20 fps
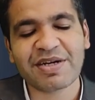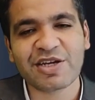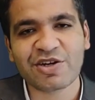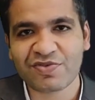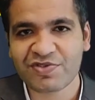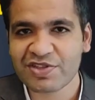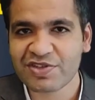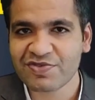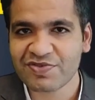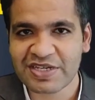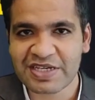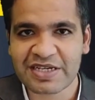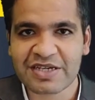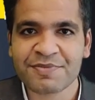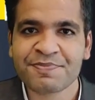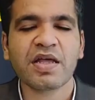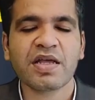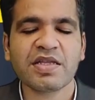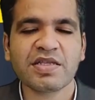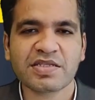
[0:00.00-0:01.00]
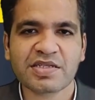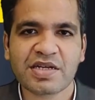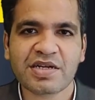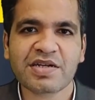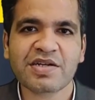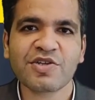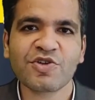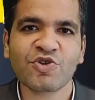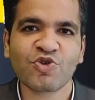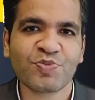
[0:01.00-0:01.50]
day of the week. In
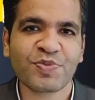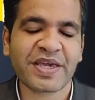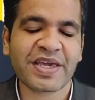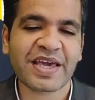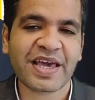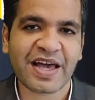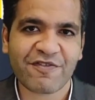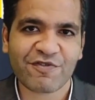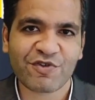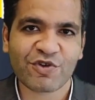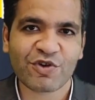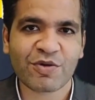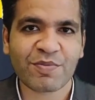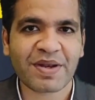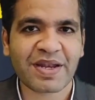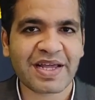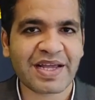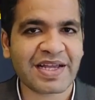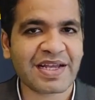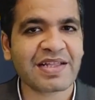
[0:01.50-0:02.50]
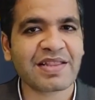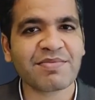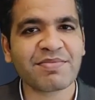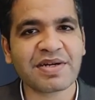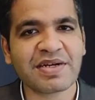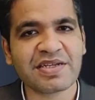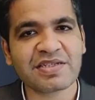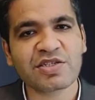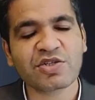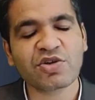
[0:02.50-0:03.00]
children, you may have to apply the
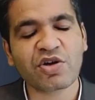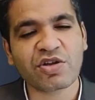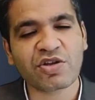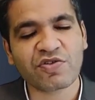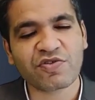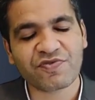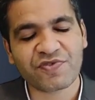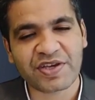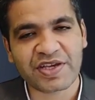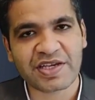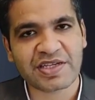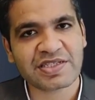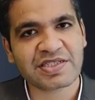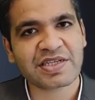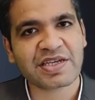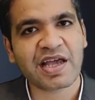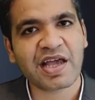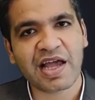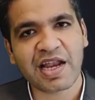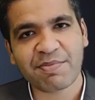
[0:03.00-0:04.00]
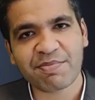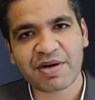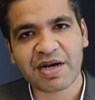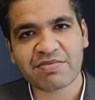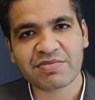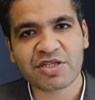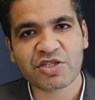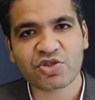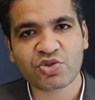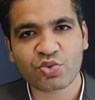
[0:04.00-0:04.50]
medicine on your face and
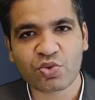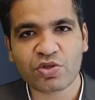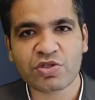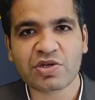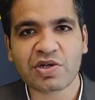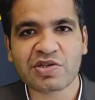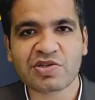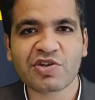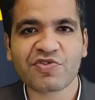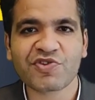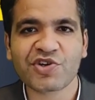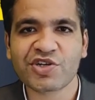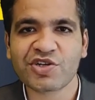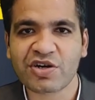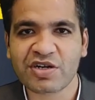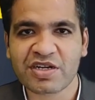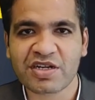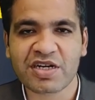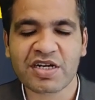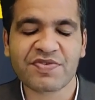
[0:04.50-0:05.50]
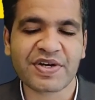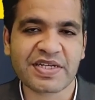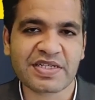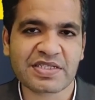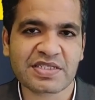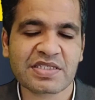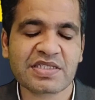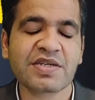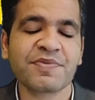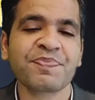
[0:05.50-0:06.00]
palms and soles also if your doctor
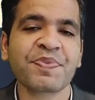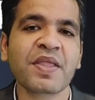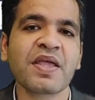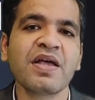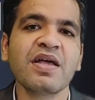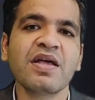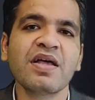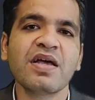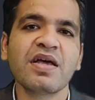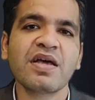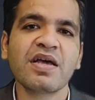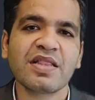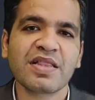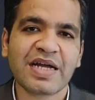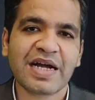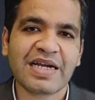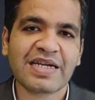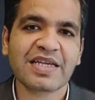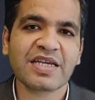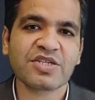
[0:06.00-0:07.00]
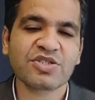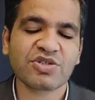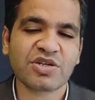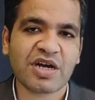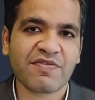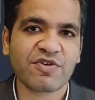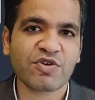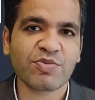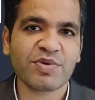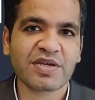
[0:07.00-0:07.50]
advises. In that case, you
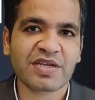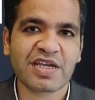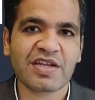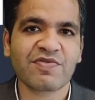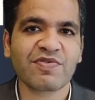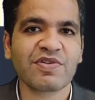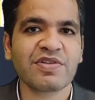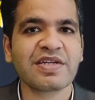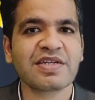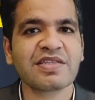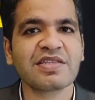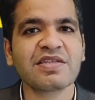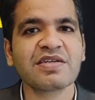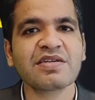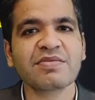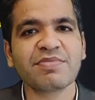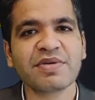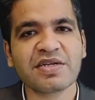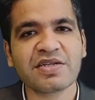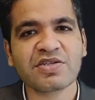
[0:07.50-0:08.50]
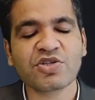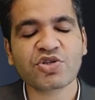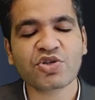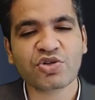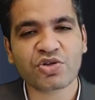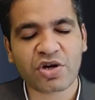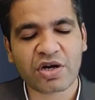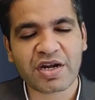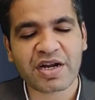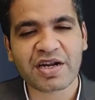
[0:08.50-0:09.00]
have to be careful that the medicine
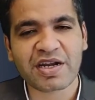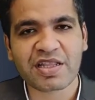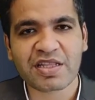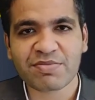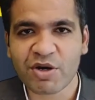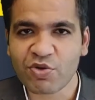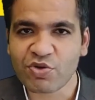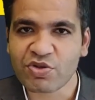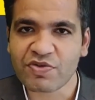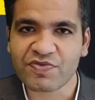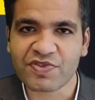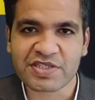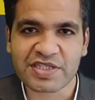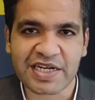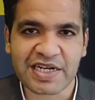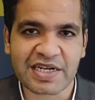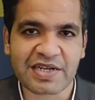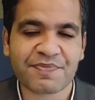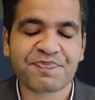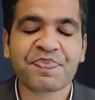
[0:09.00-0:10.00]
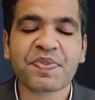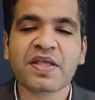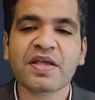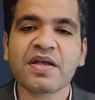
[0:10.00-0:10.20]
should not enter the mouth of the child.